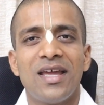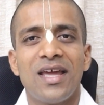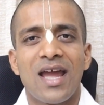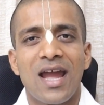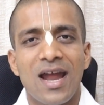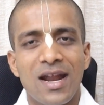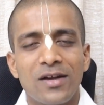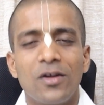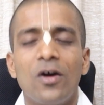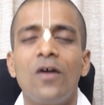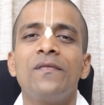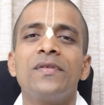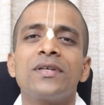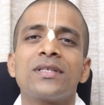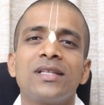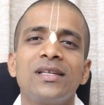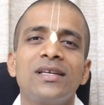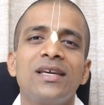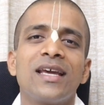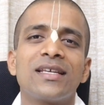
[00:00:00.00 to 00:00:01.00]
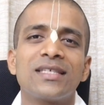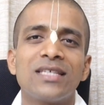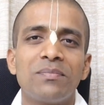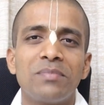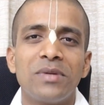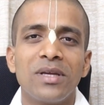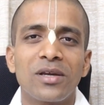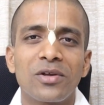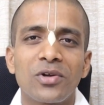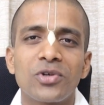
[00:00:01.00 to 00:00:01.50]
and obviously
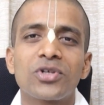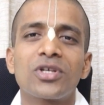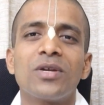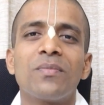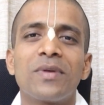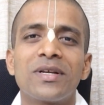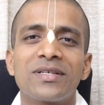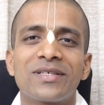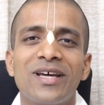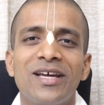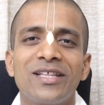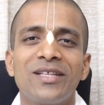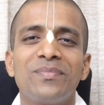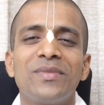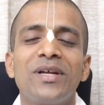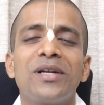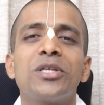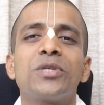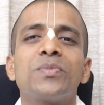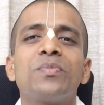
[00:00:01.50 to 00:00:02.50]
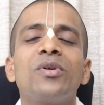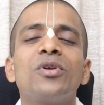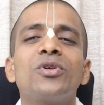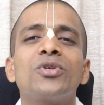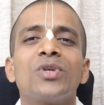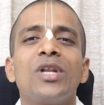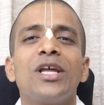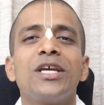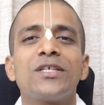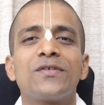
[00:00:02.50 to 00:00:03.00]
accepting Krishna prasadam, that is
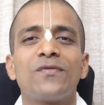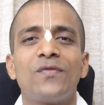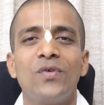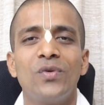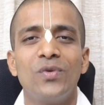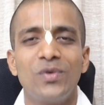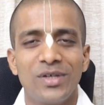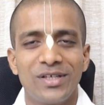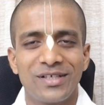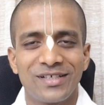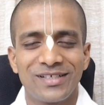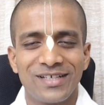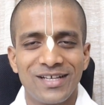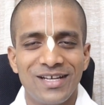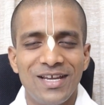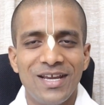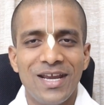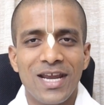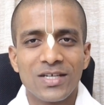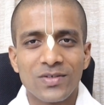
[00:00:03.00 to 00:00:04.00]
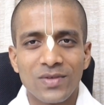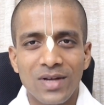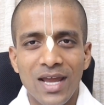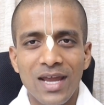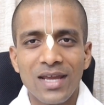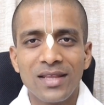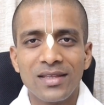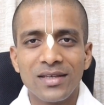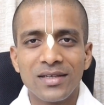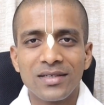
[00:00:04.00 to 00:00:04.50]
spiritualized food. So,
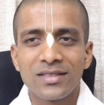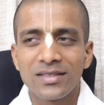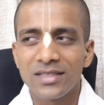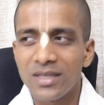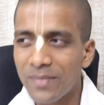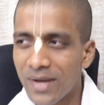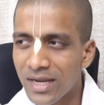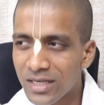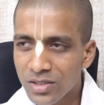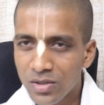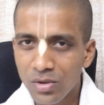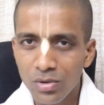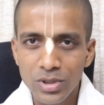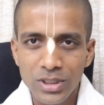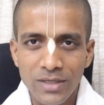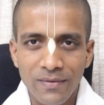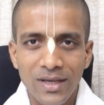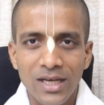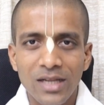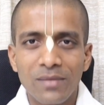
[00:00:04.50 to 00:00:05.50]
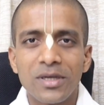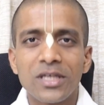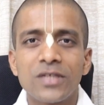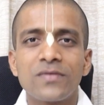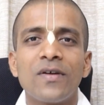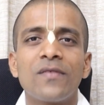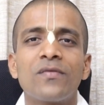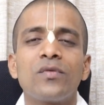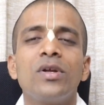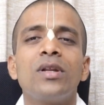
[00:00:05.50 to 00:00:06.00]
like this, some exclusive elements
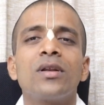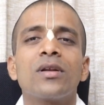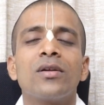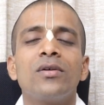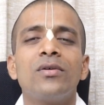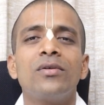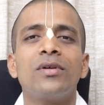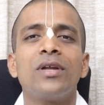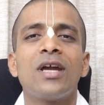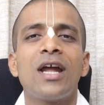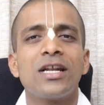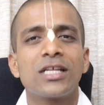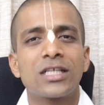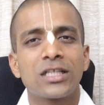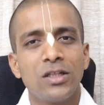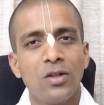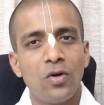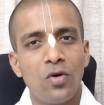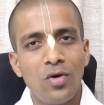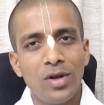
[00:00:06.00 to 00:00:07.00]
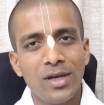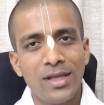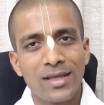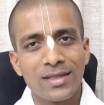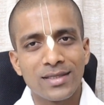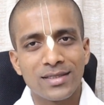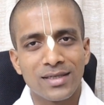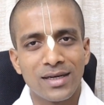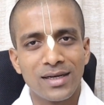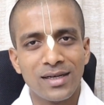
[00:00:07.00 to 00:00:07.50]
we have to include, and slowly
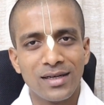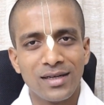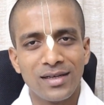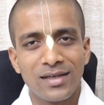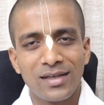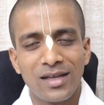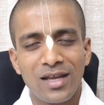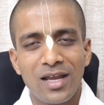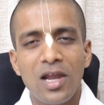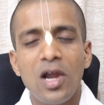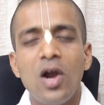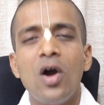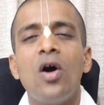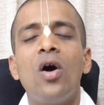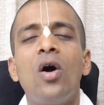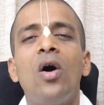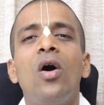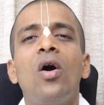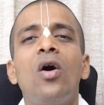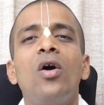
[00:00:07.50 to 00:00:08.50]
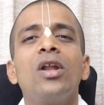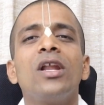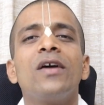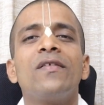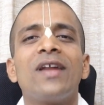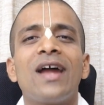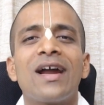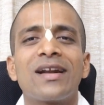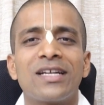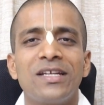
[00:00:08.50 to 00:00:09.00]
and steadily, all
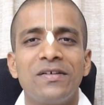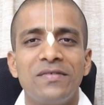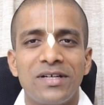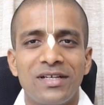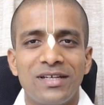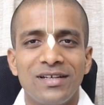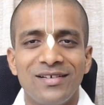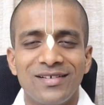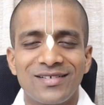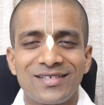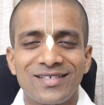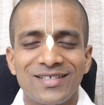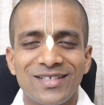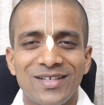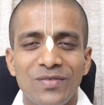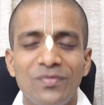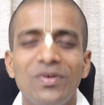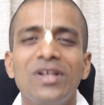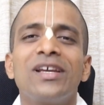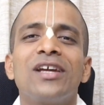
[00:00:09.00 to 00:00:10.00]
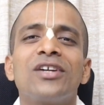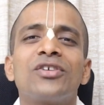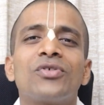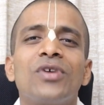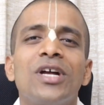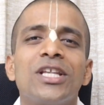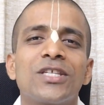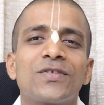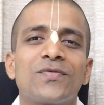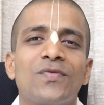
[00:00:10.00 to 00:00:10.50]
our activities will get
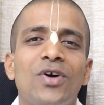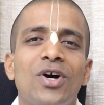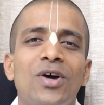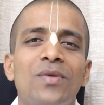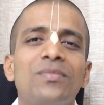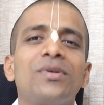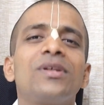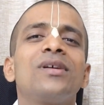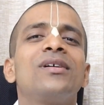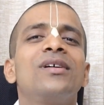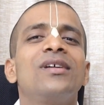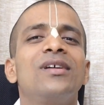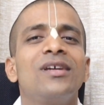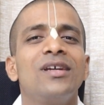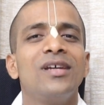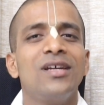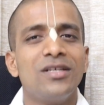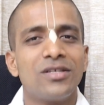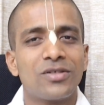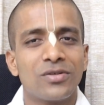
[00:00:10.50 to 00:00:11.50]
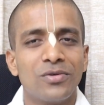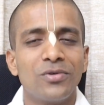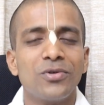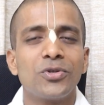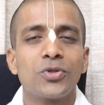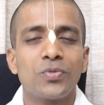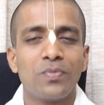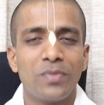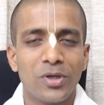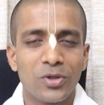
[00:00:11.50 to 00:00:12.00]
transformed into
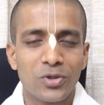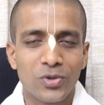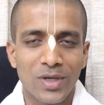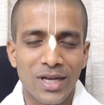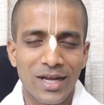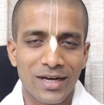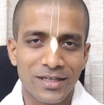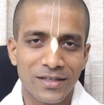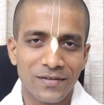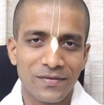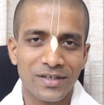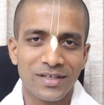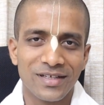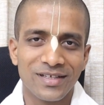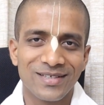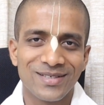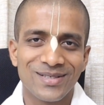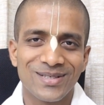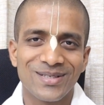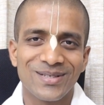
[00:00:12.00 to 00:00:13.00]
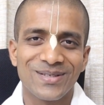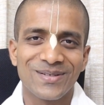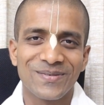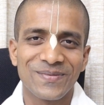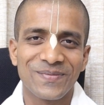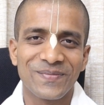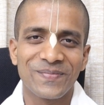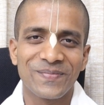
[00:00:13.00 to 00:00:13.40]
spiritual activities.